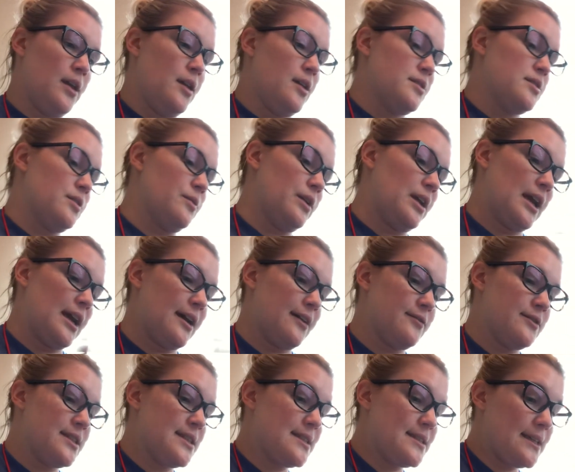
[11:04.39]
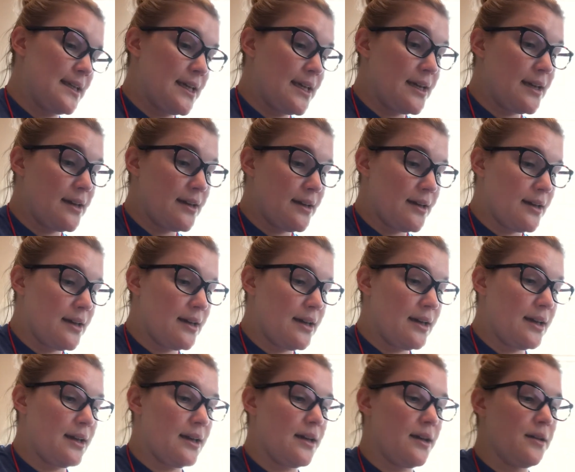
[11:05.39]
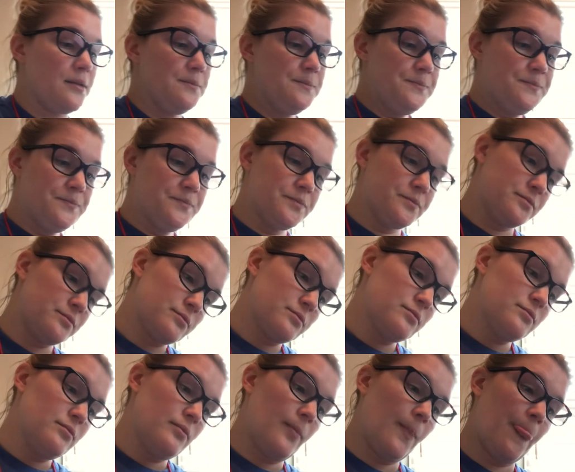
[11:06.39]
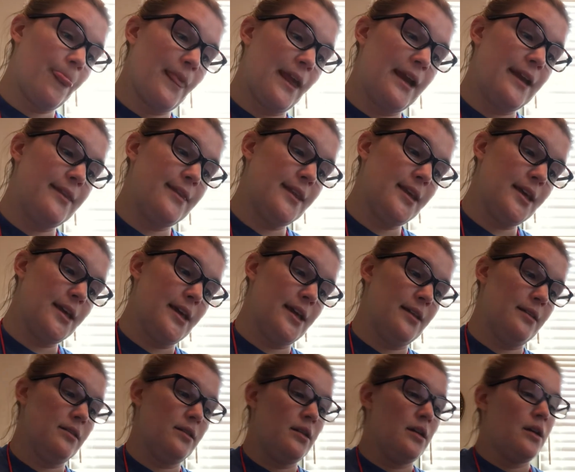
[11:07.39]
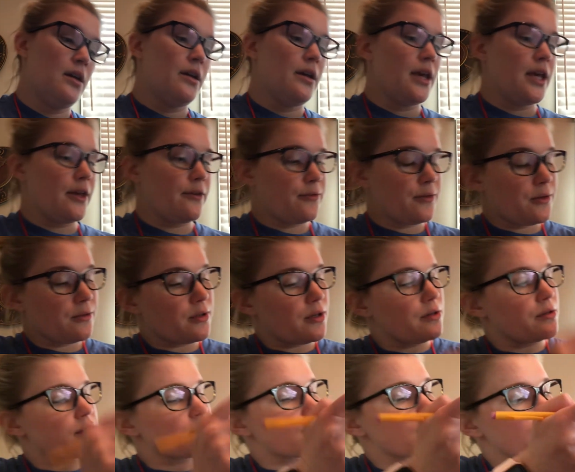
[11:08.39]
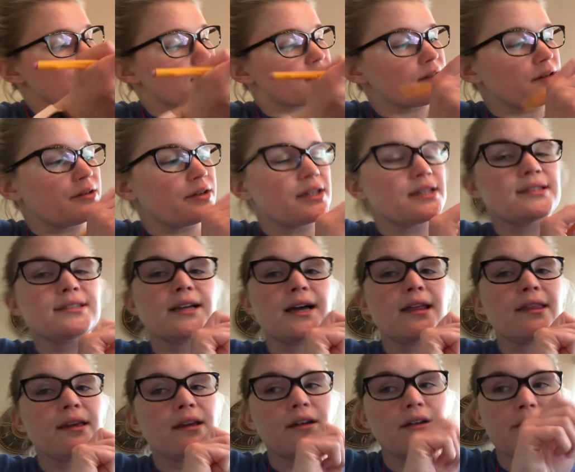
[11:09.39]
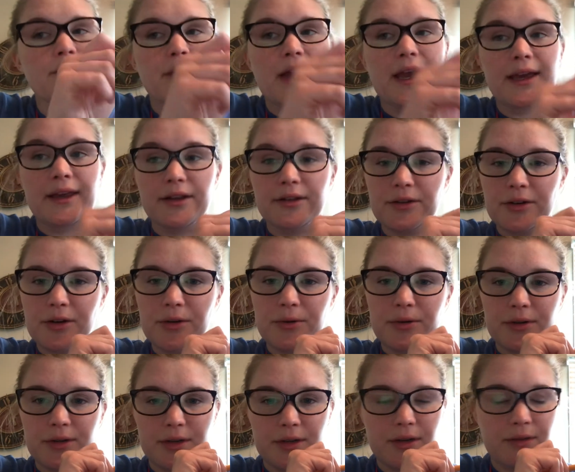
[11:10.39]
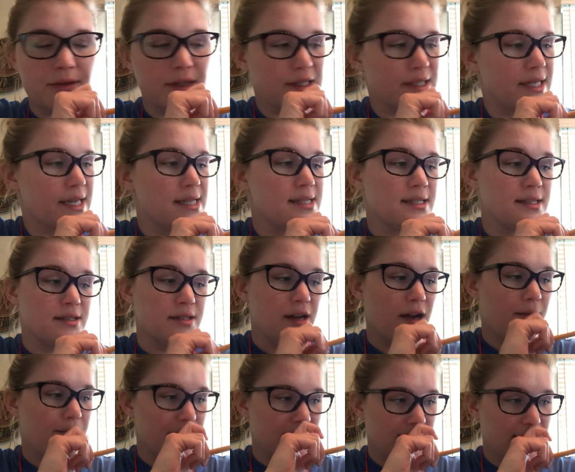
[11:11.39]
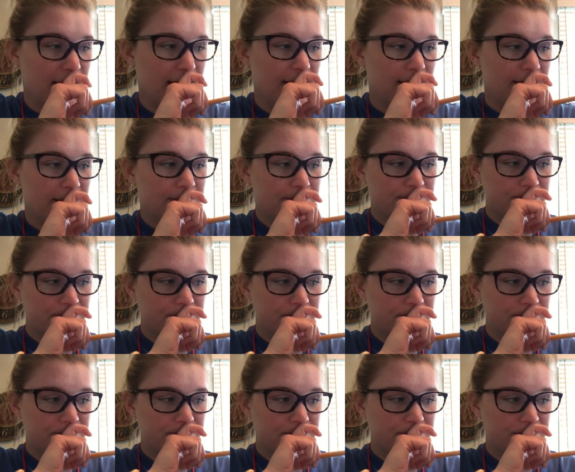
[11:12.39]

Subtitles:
So we have C. And then, if you notice, this note is not like a regular quarter note. This has a dot beside it.